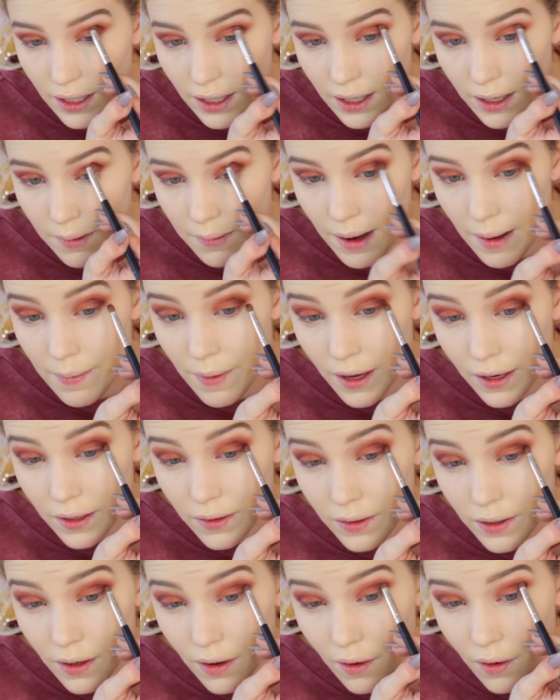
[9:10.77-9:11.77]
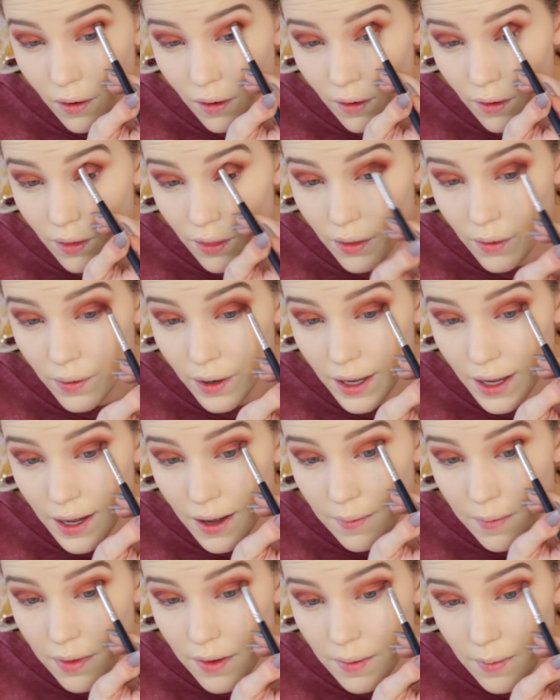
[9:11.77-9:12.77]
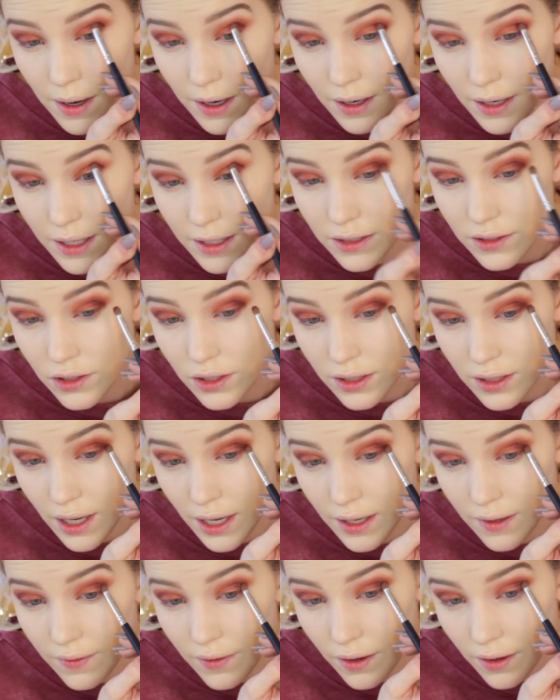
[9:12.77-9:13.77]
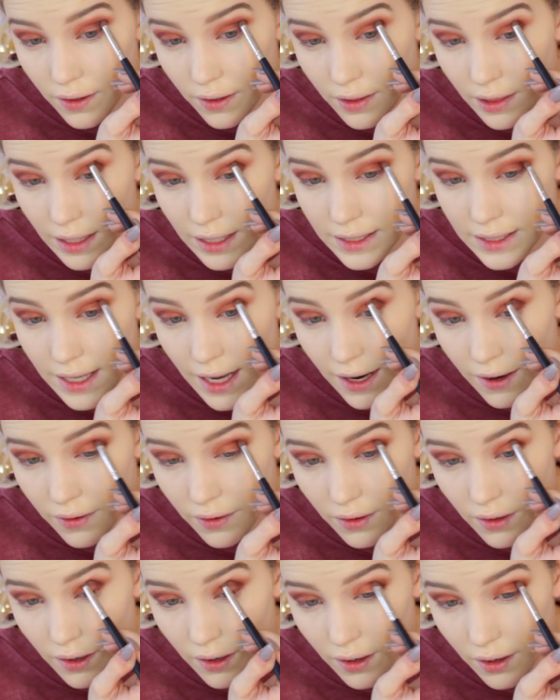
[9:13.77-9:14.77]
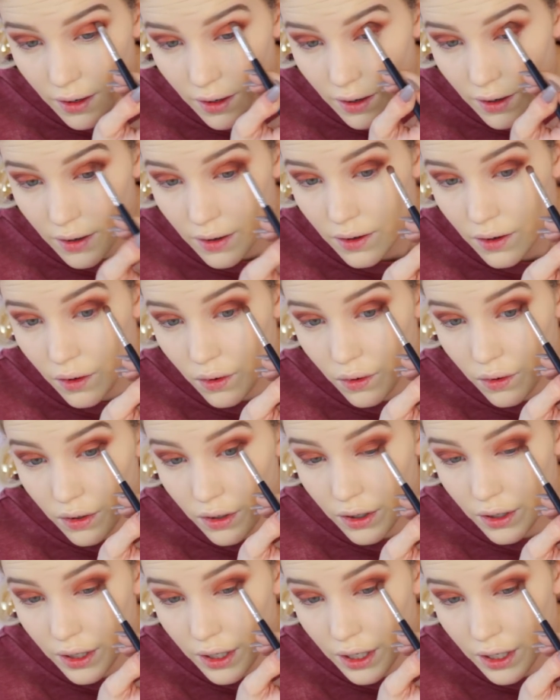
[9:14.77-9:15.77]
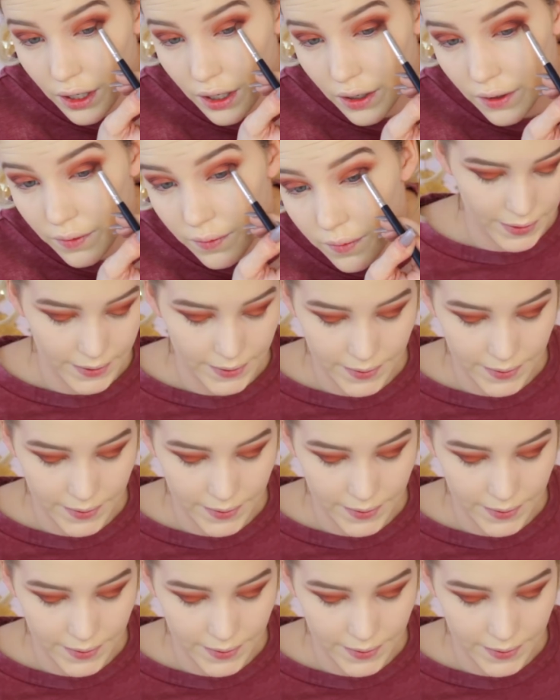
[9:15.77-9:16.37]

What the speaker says: I'm not going all the way up through my crease, just kind of on this outer corner here.